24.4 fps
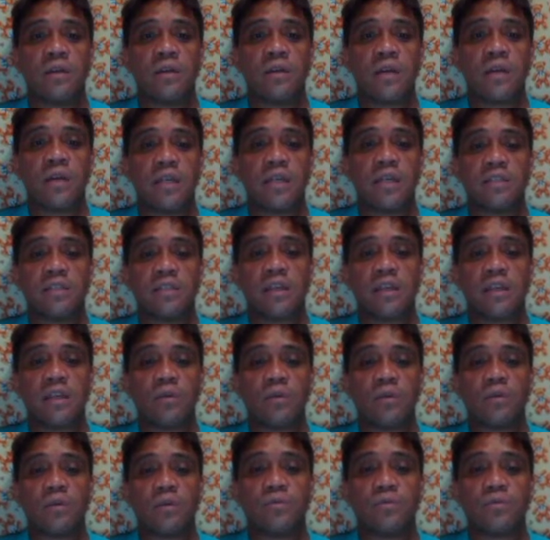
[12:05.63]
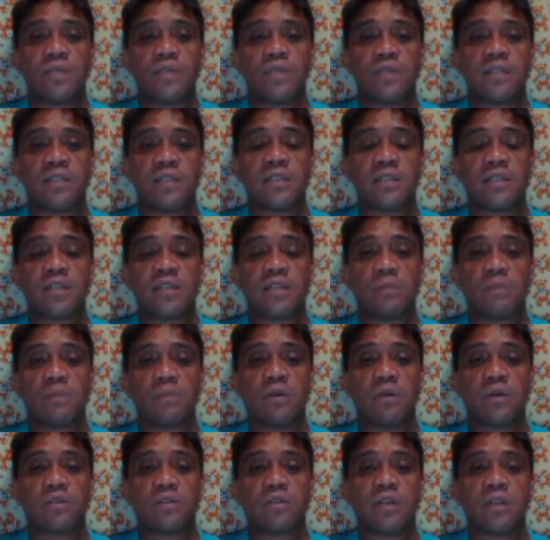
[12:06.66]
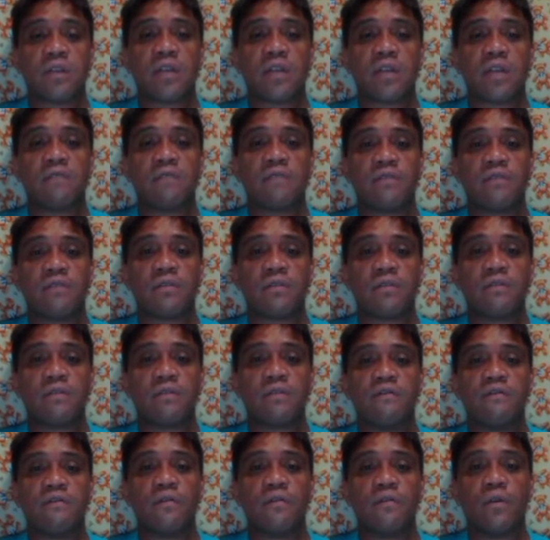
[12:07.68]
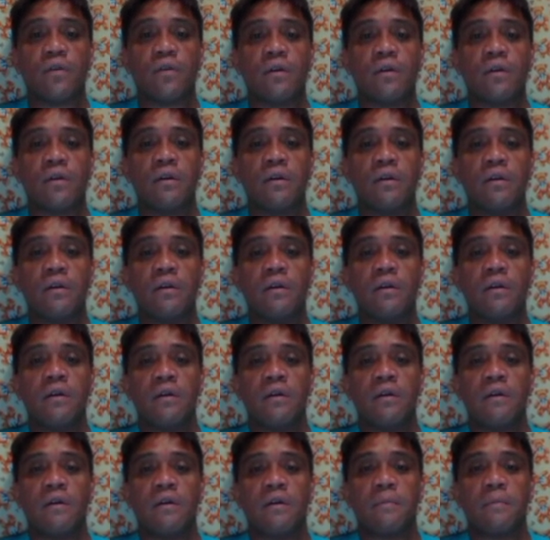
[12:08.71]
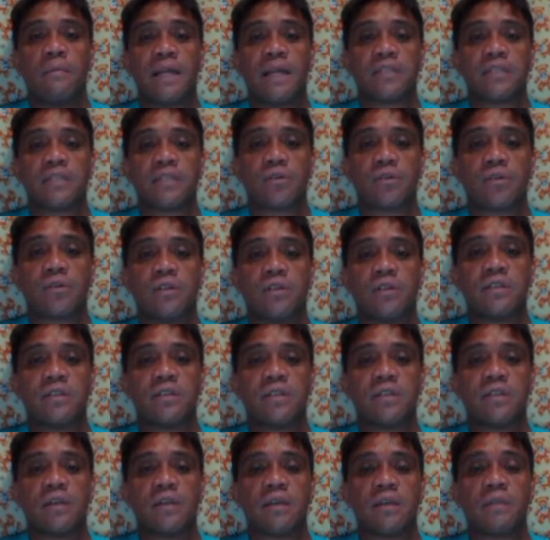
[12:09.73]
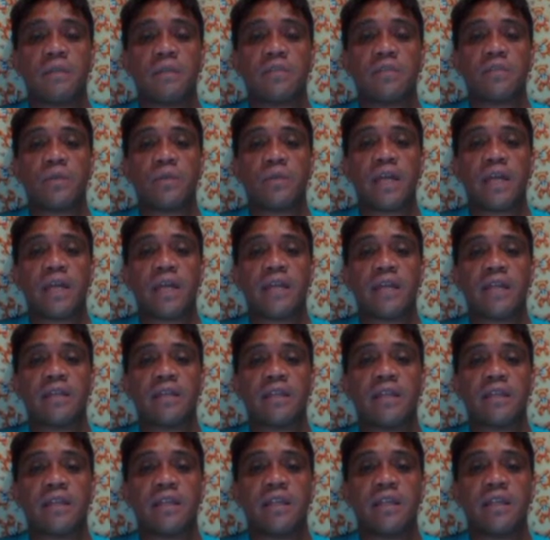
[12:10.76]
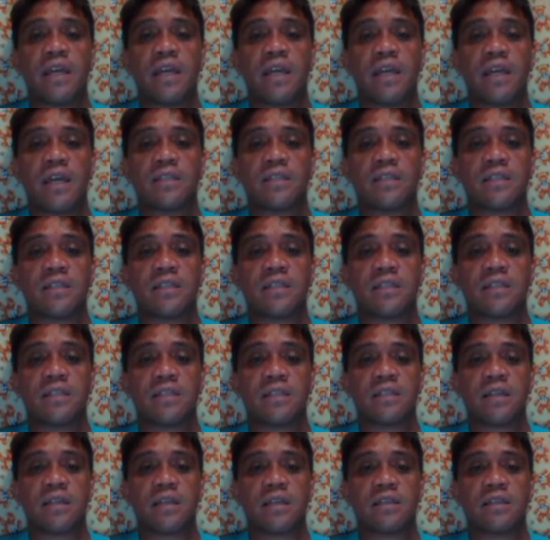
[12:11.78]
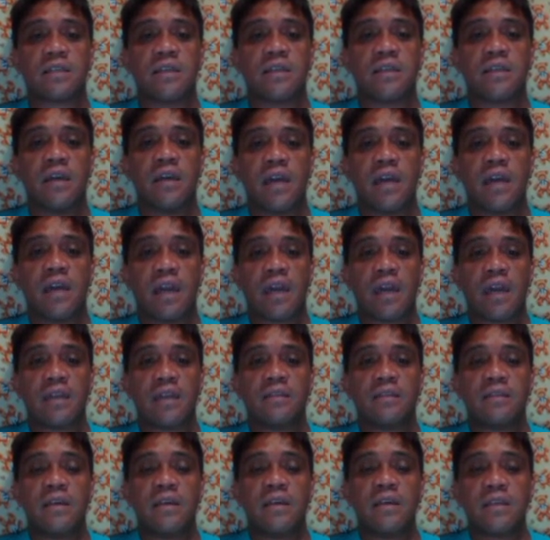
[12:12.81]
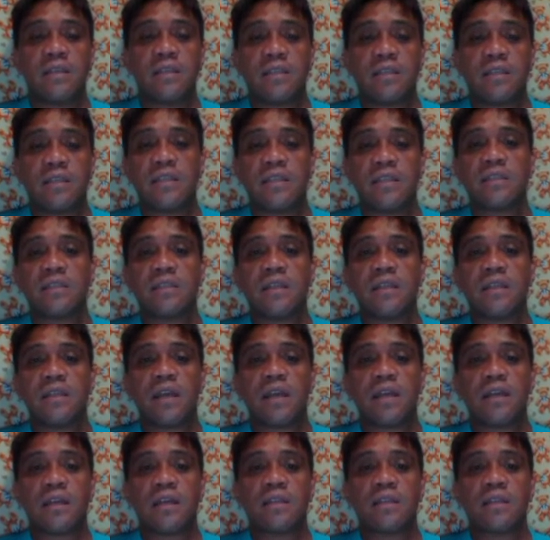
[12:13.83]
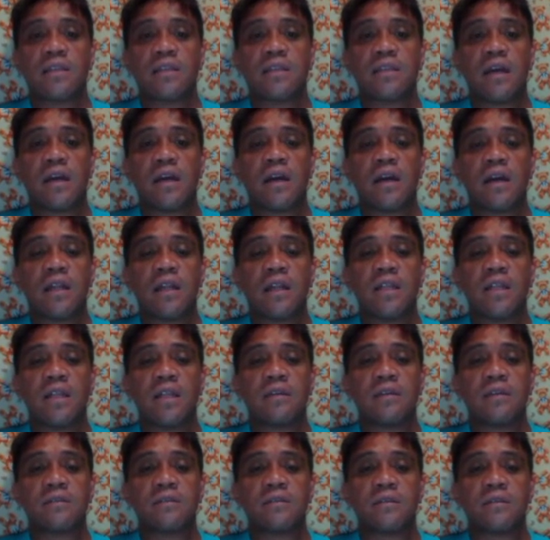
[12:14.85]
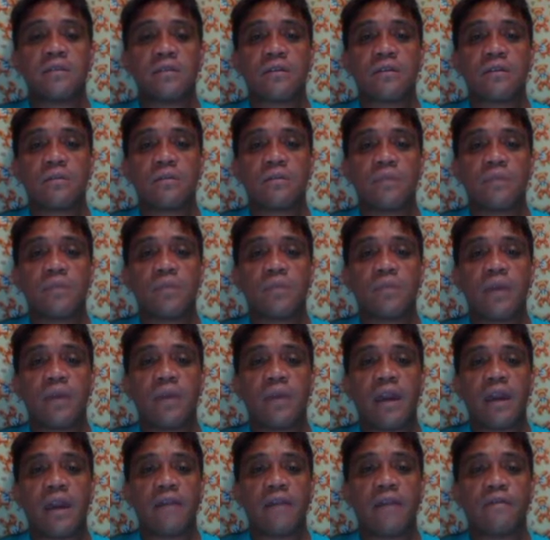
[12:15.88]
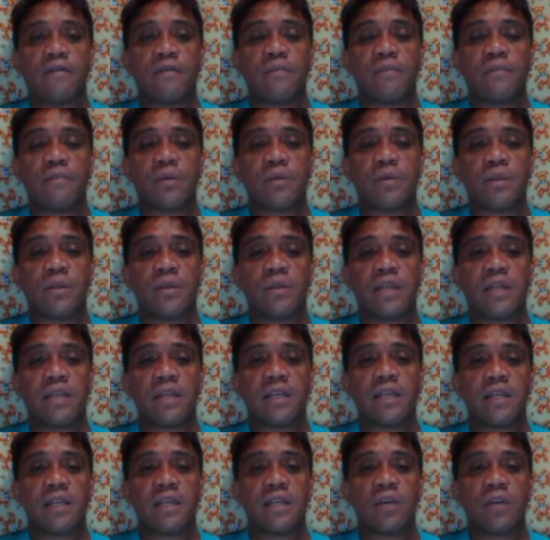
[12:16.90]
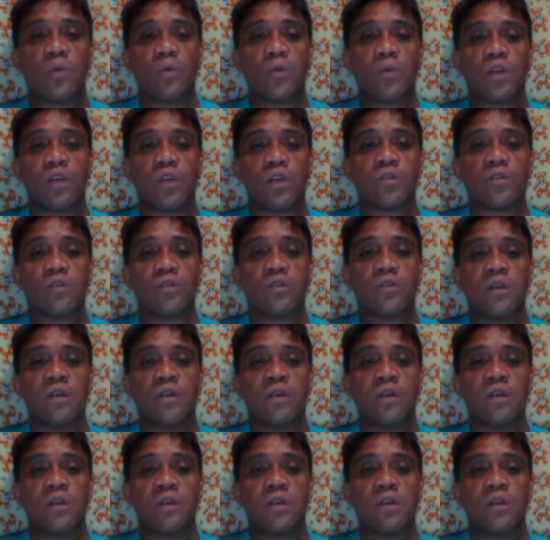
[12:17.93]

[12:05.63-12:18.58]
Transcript: is equal to 66, because negative 34 plus 100 is 66. And since the linear term that we have from the quadratic equation